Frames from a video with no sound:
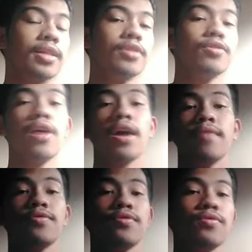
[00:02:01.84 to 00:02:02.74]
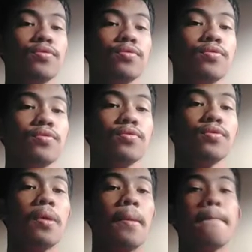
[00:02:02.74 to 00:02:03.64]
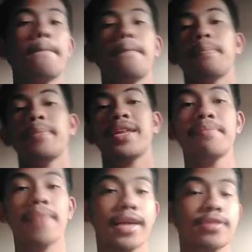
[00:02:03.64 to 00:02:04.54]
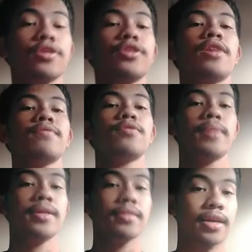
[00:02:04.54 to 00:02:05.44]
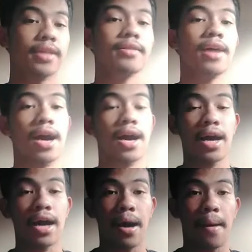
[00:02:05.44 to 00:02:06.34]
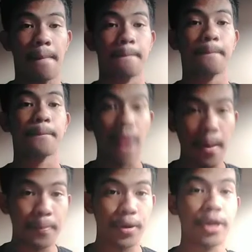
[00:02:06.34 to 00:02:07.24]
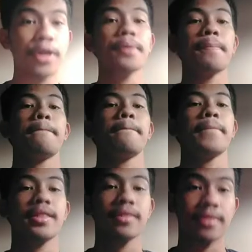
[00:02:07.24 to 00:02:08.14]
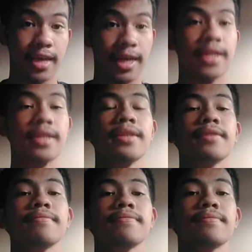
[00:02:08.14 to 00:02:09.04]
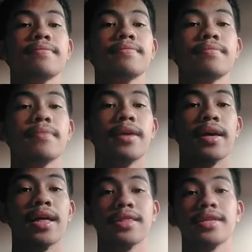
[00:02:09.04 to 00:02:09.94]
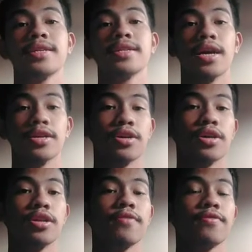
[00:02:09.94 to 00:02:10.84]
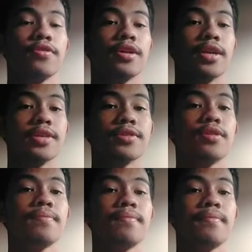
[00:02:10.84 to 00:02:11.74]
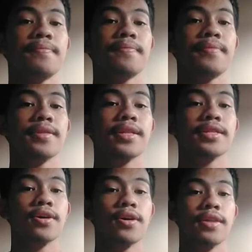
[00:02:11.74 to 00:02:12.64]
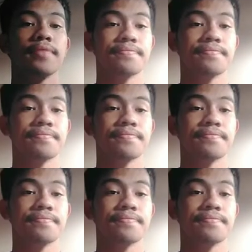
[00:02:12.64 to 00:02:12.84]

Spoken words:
and you have to minimize or you have to maintain the proper maintain healthy discussion of your classroom. That's all.